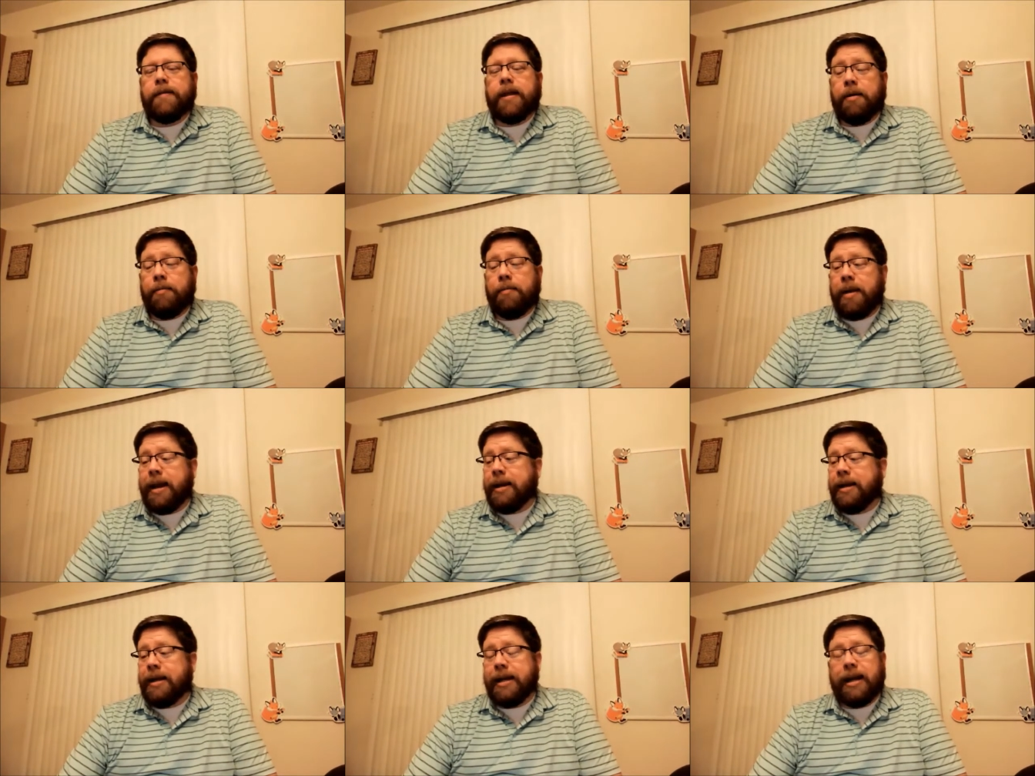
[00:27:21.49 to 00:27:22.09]
And
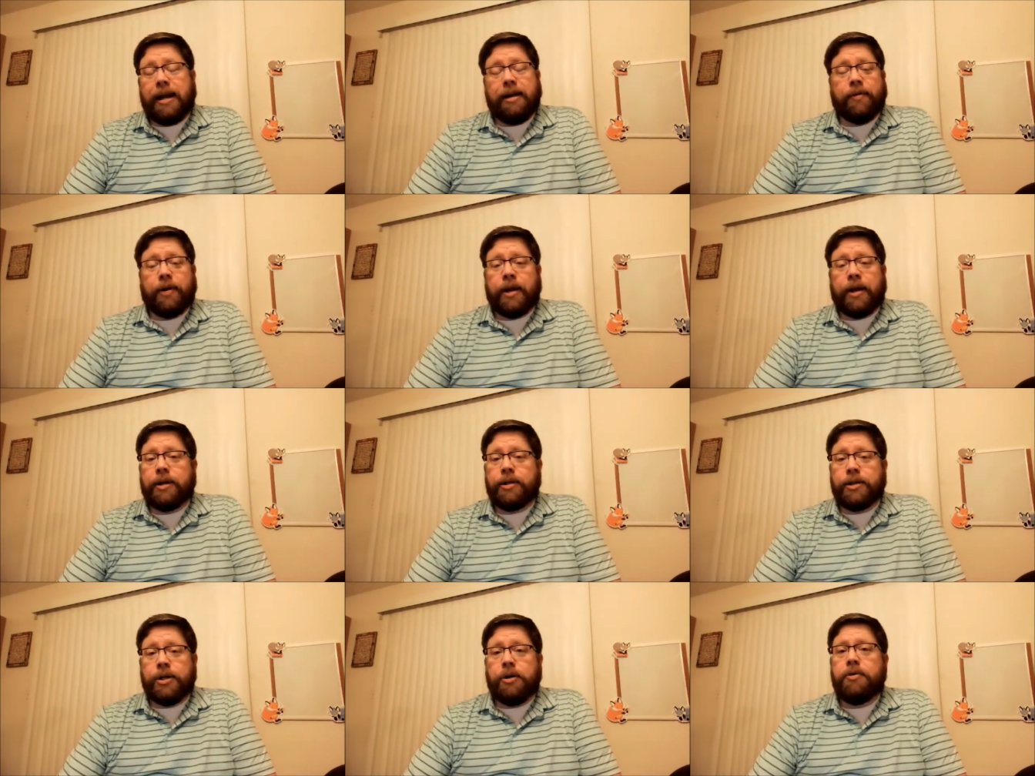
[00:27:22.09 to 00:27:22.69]
man, did he ever
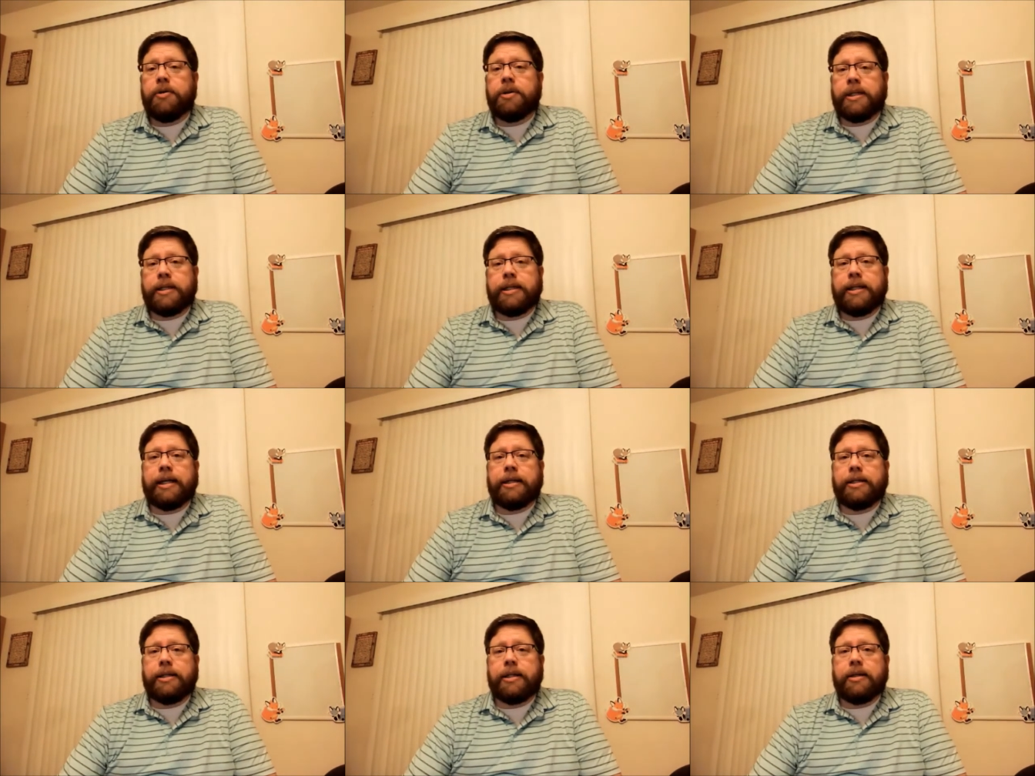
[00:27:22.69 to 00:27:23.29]
get Jonah's
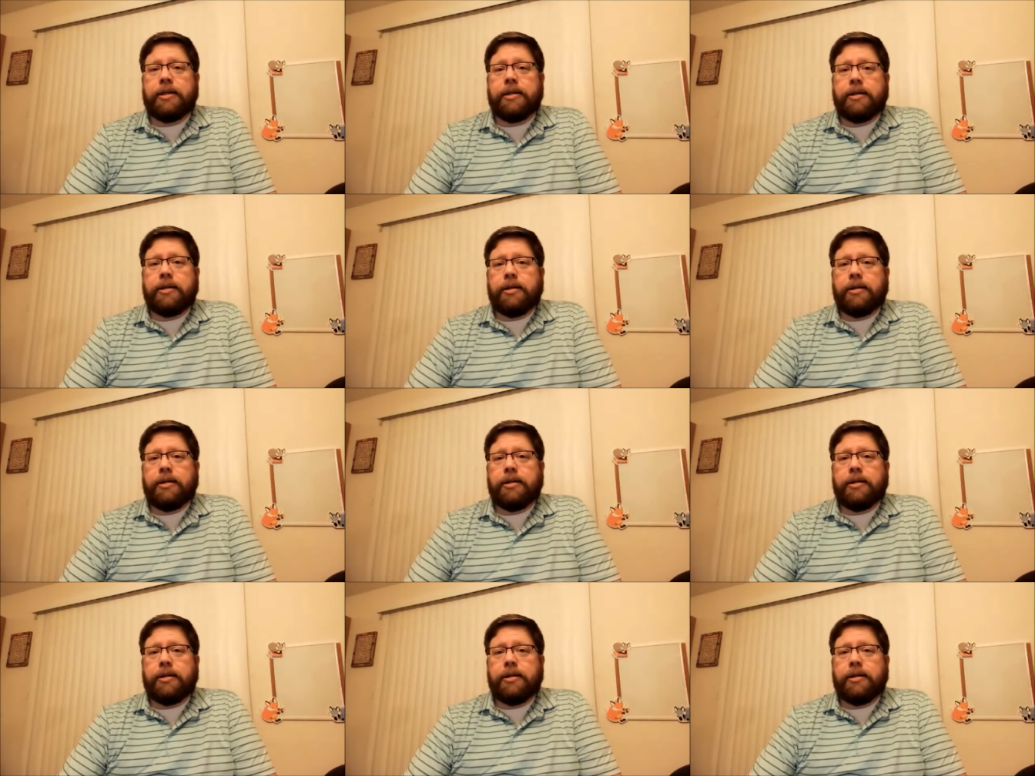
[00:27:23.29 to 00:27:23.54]
attention?